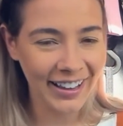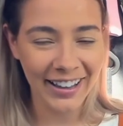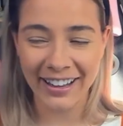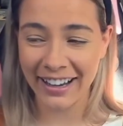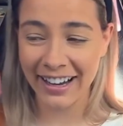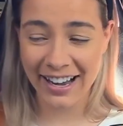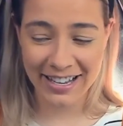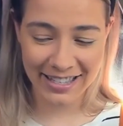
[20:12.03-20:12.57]

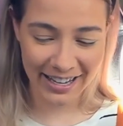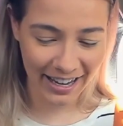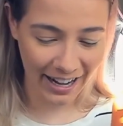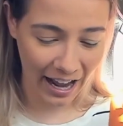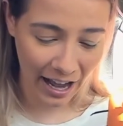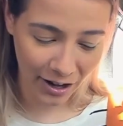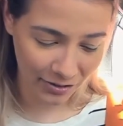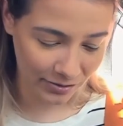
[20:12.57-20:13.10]
Like I said,
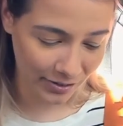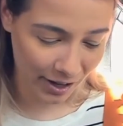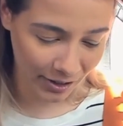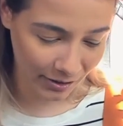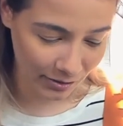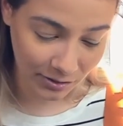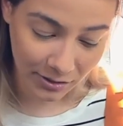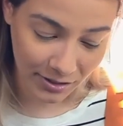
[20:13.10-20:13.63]
I don't
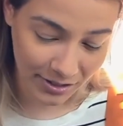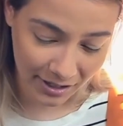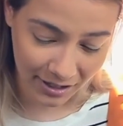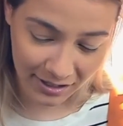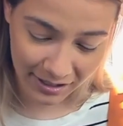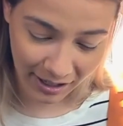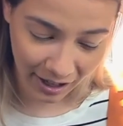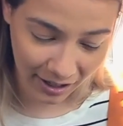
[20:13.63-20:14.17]
follow rules. I
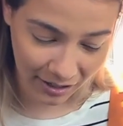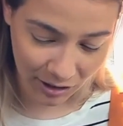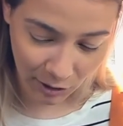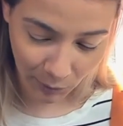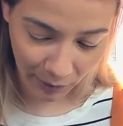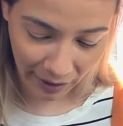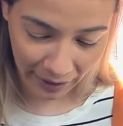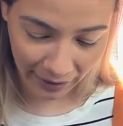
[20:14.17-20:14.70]
just kind of do
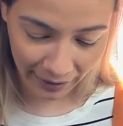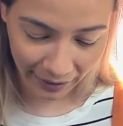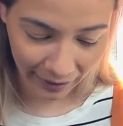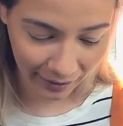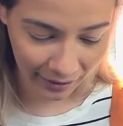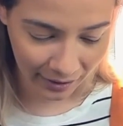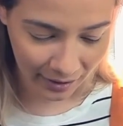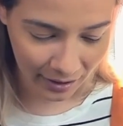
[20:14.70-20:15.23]
what I
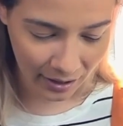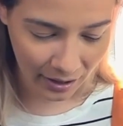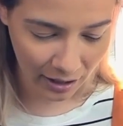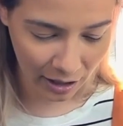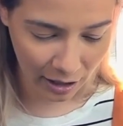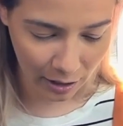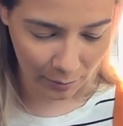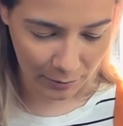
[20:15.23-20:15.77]
like.
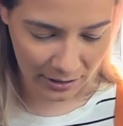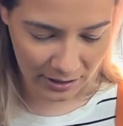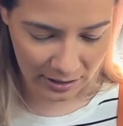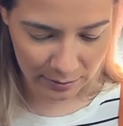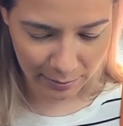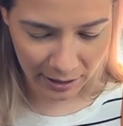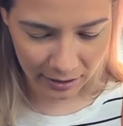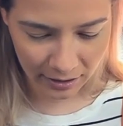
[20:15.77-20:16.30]
This
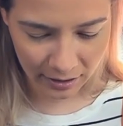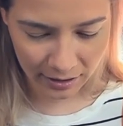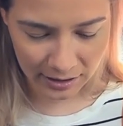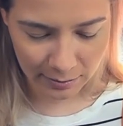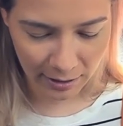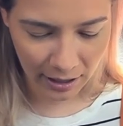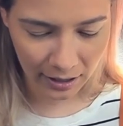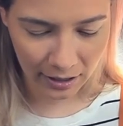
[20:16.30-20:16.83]
is Becca
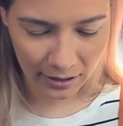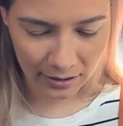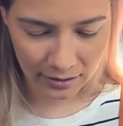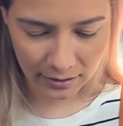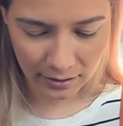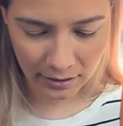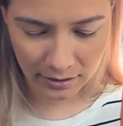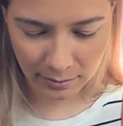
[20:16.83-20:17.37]

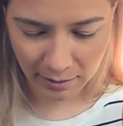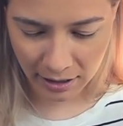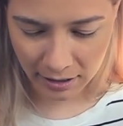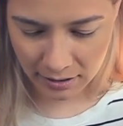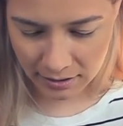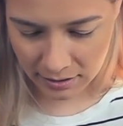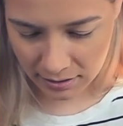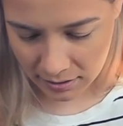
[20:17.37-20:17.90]

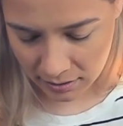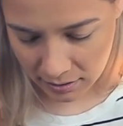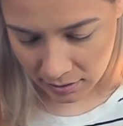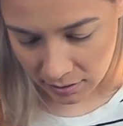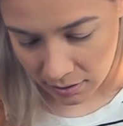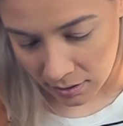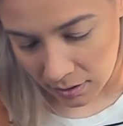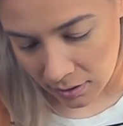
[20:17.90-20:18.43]
Cosmetics
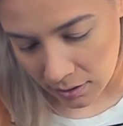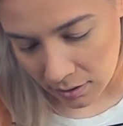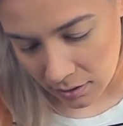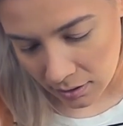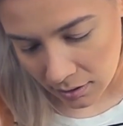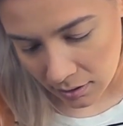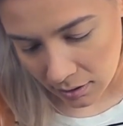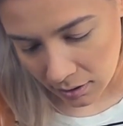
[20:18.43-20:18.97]

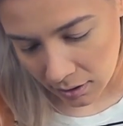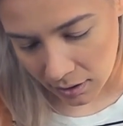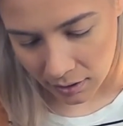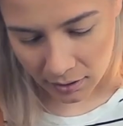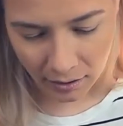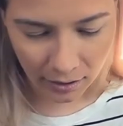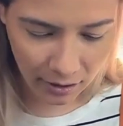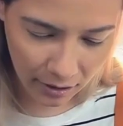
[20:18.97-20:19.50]
in the
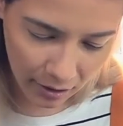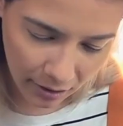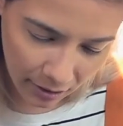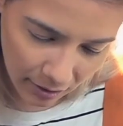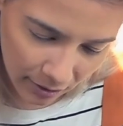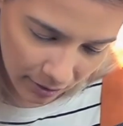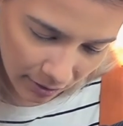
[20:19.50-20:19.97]
color